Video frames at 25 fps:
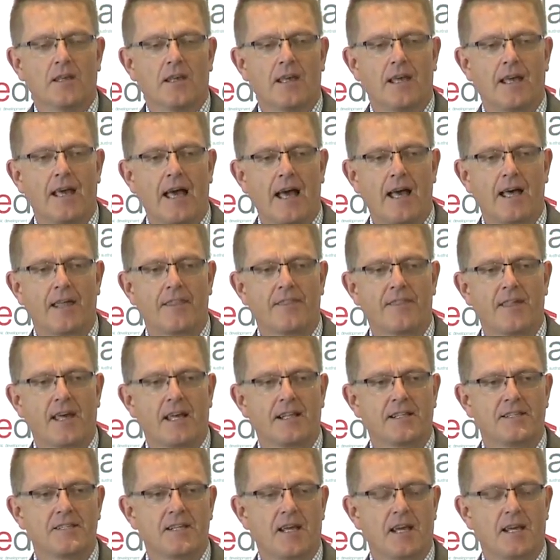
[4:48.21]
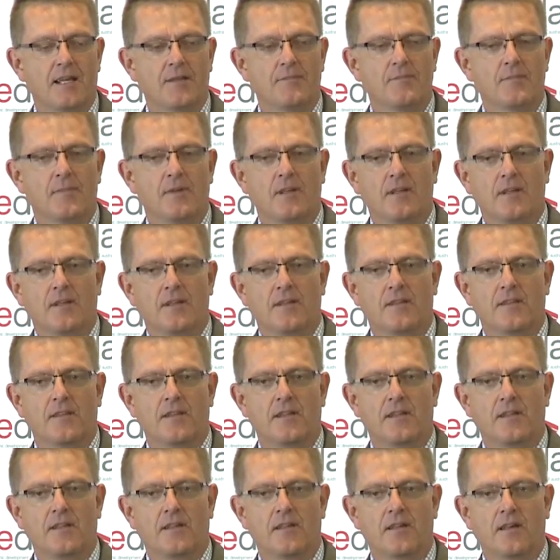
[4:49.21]
at that time,
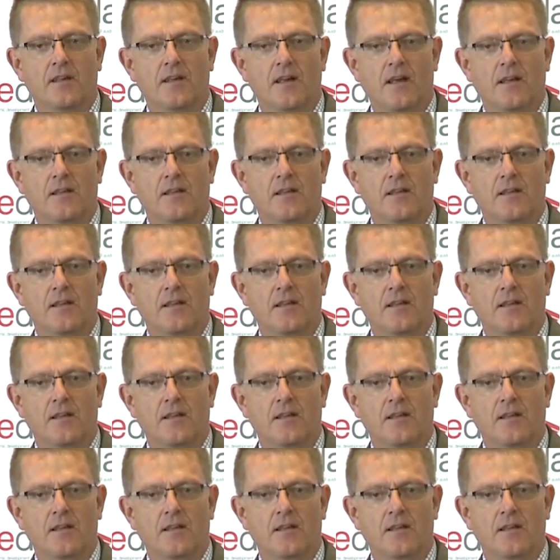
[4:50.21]
the